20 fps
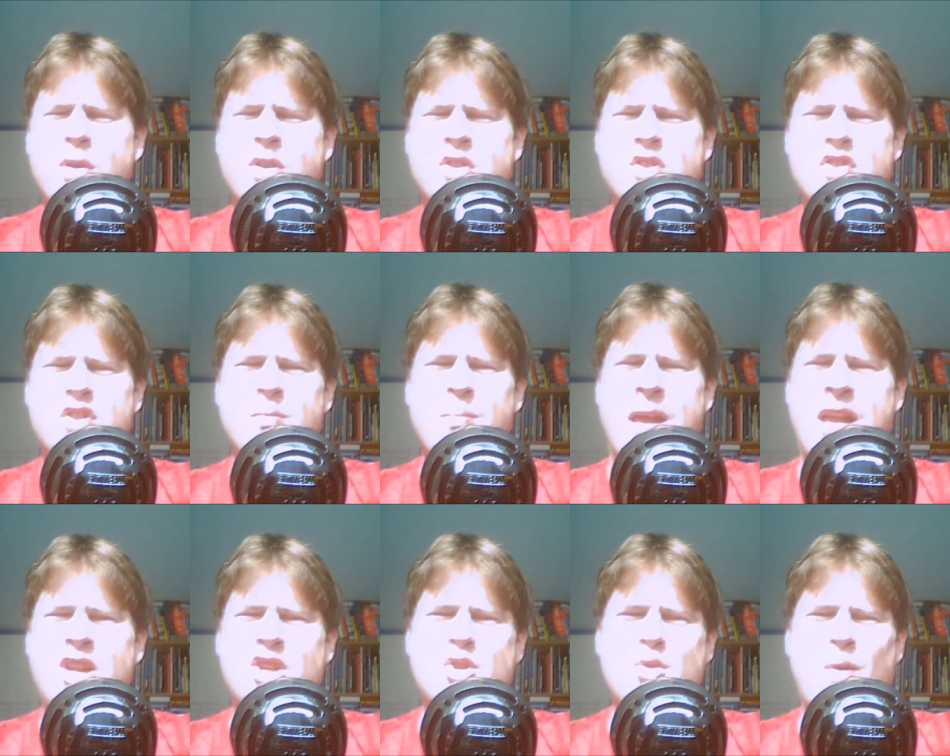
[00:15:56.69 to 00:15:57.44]
to
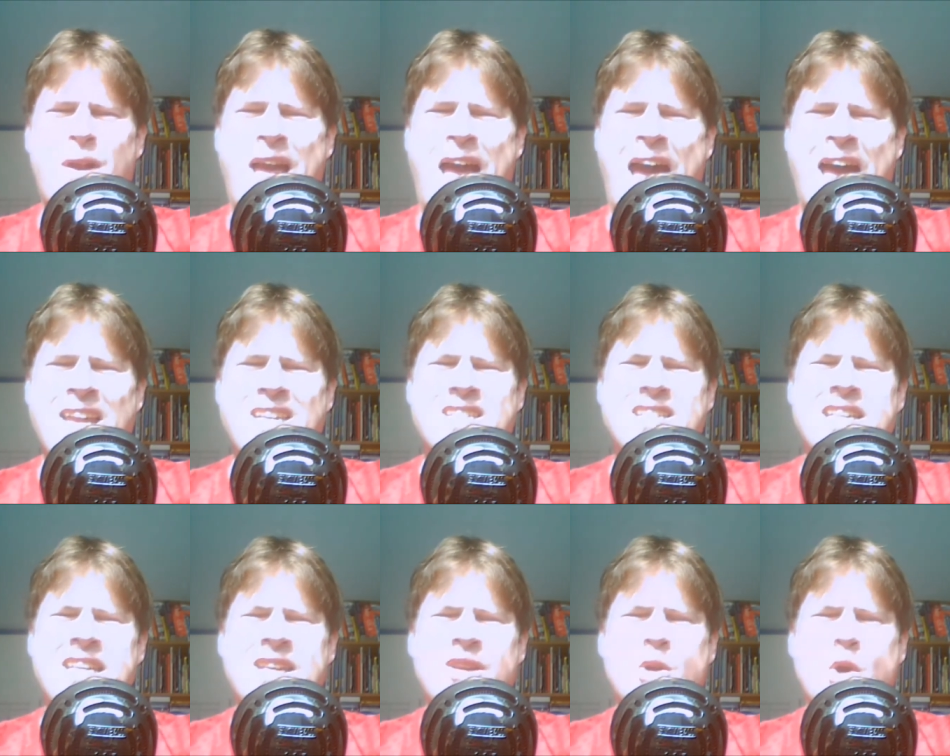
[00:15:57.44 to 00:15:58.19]
make sure I
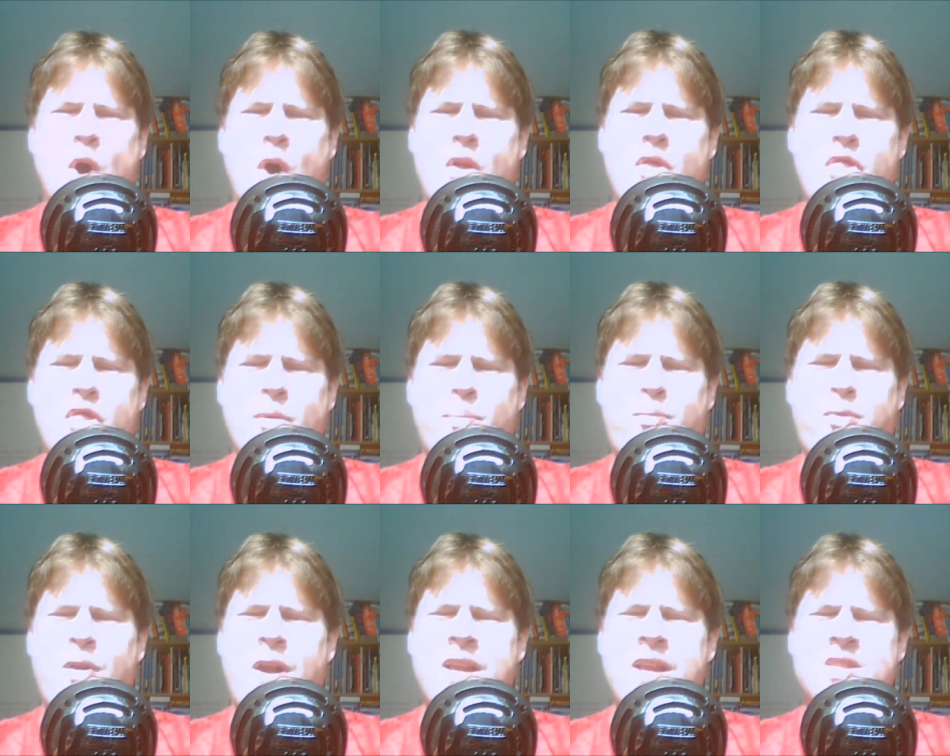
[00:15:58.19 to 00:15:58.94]
actually got the
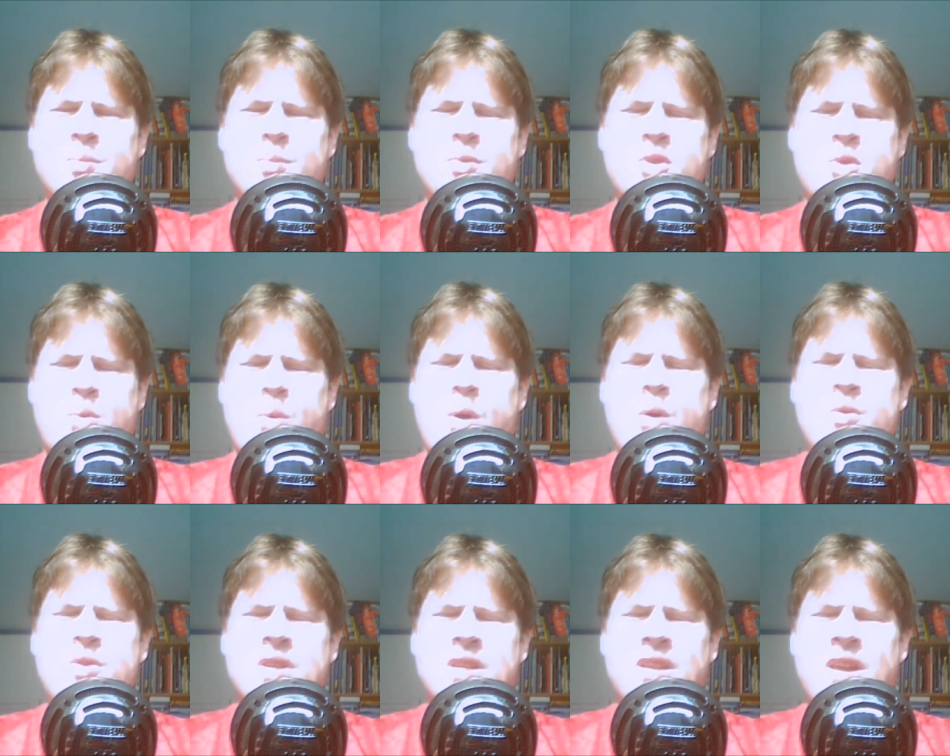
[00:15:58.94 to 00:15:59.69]
price that was
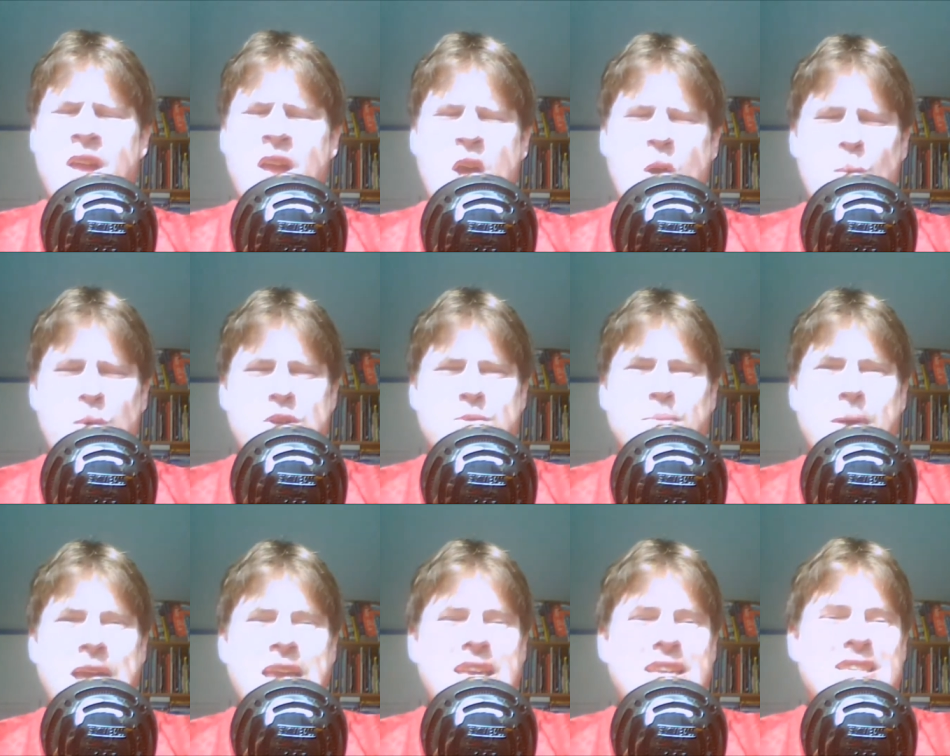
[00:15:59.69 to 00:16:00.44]
quoted, which
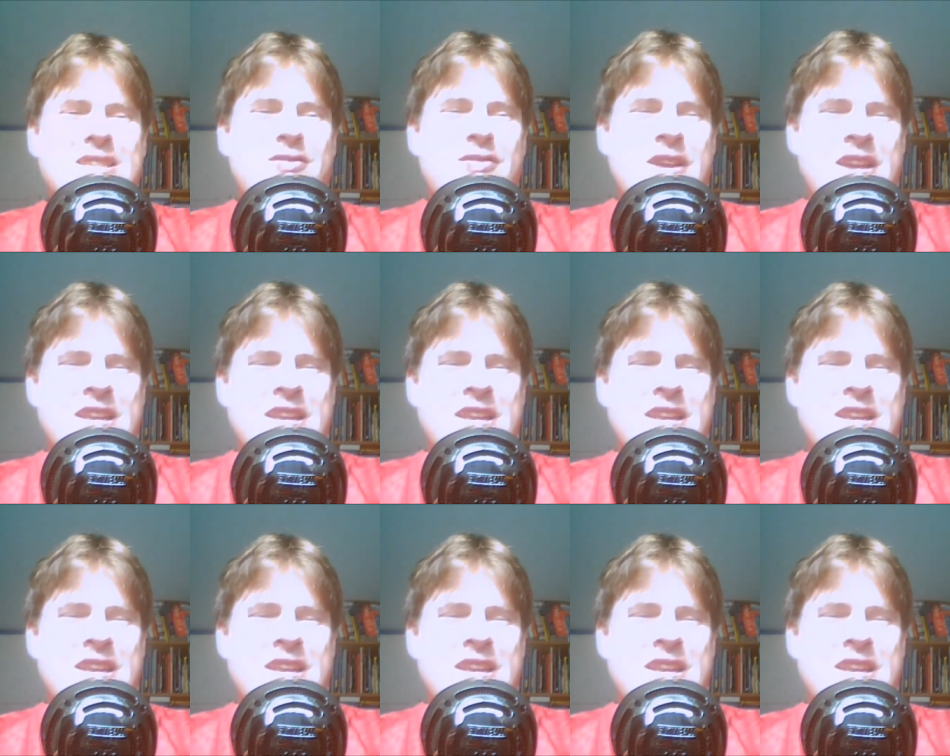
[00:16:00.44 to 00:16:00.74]
makes things